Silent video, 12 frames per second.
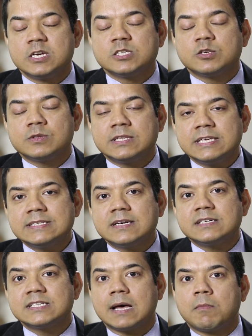So these
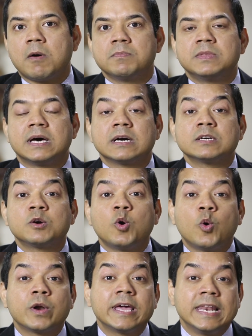are some of the
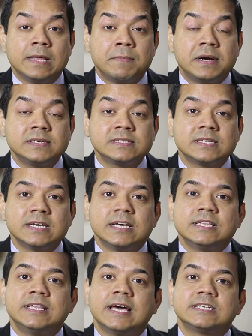core elements
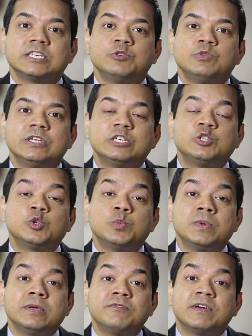that you need to
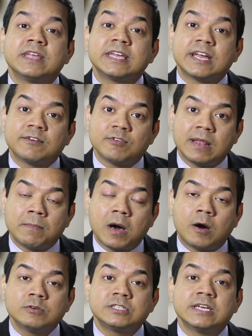be very careful
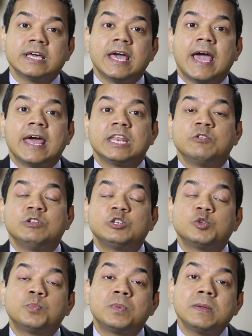about and you
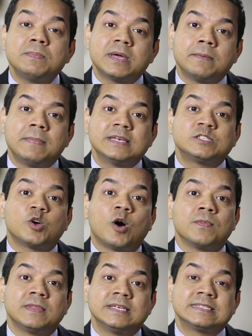need to prepare based
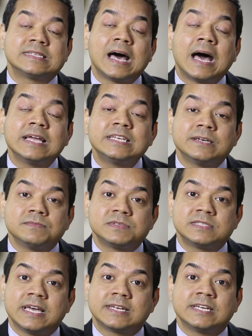on these
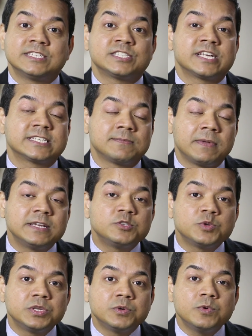items that I just explained
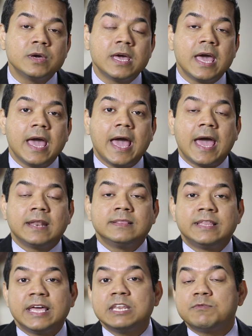to you
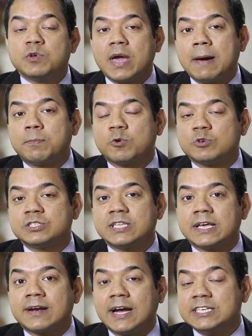and then if you approach
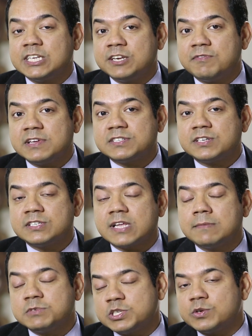the right investors
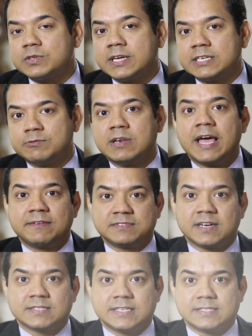I'm sure that you will have
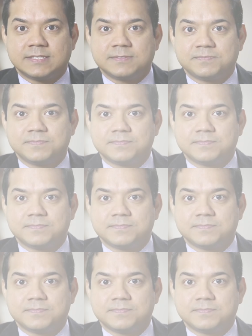success.